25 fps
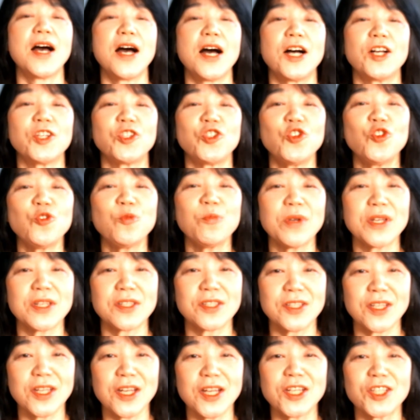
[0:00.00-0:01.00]
As you
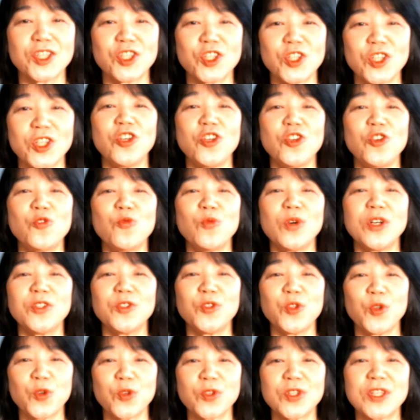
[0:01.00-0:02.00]
massage, you will
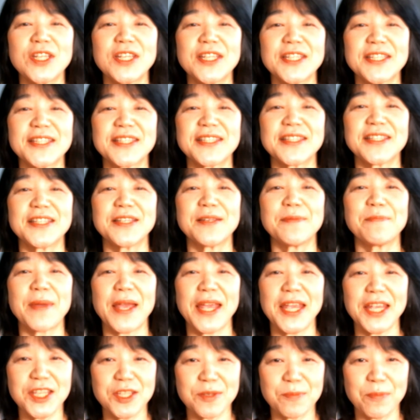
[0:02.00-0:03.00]
notice
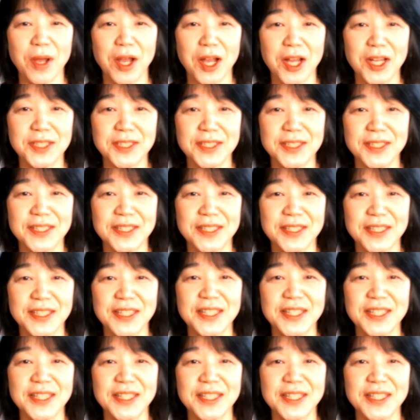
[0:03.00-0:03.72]
pain spot.